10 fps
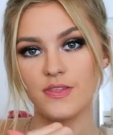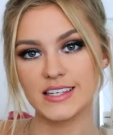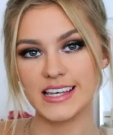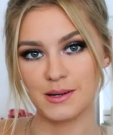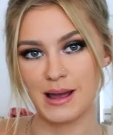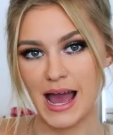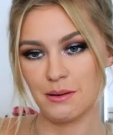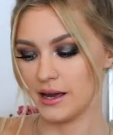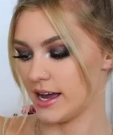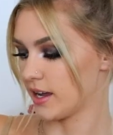the side of my
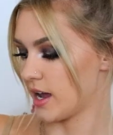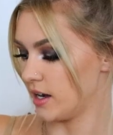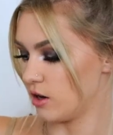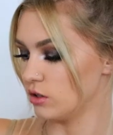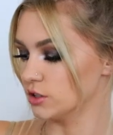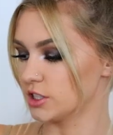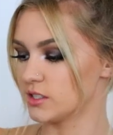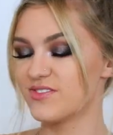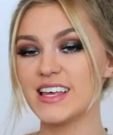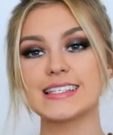handbag and it all
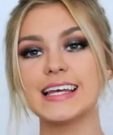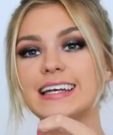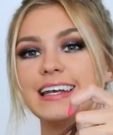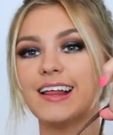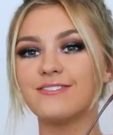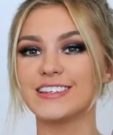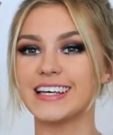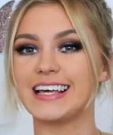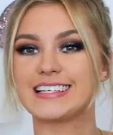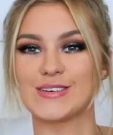just fits in
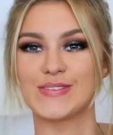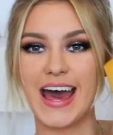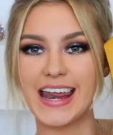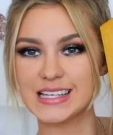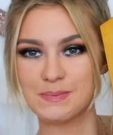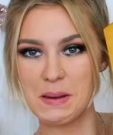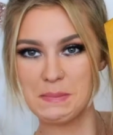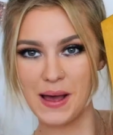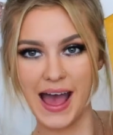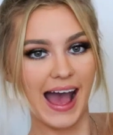lovely. So that is my
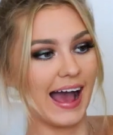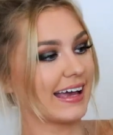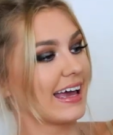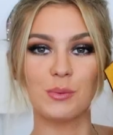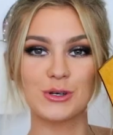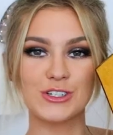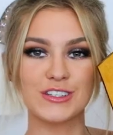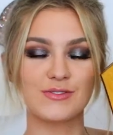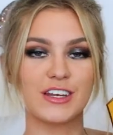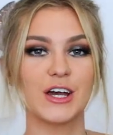bag. Hope you
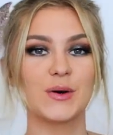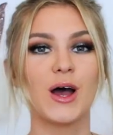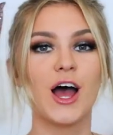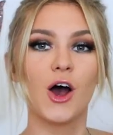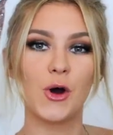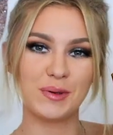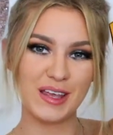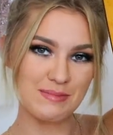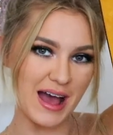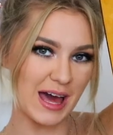enjoyed this video. Hope you
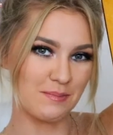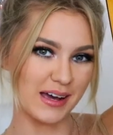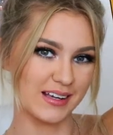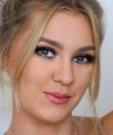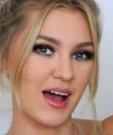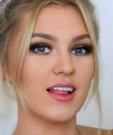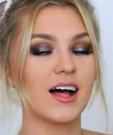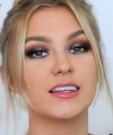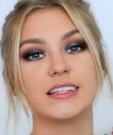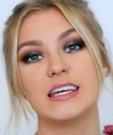like my handbag as well.
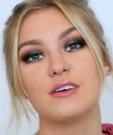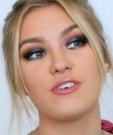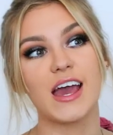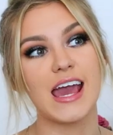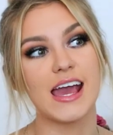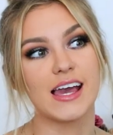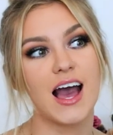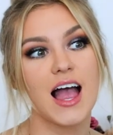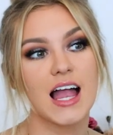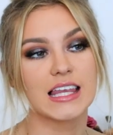I'll leave
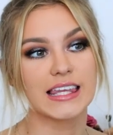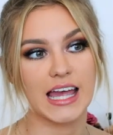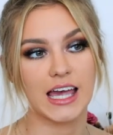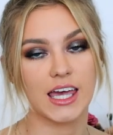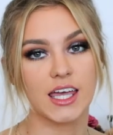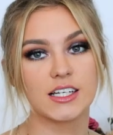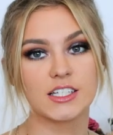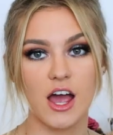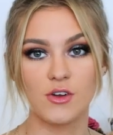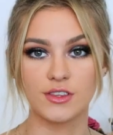a link
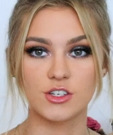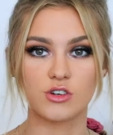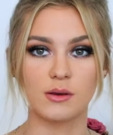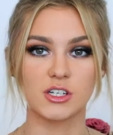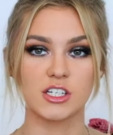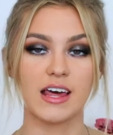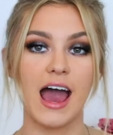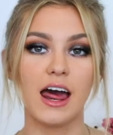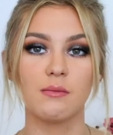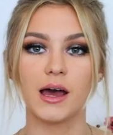down in the description to the
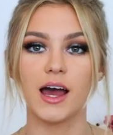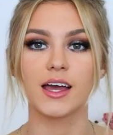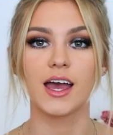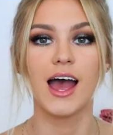handbag.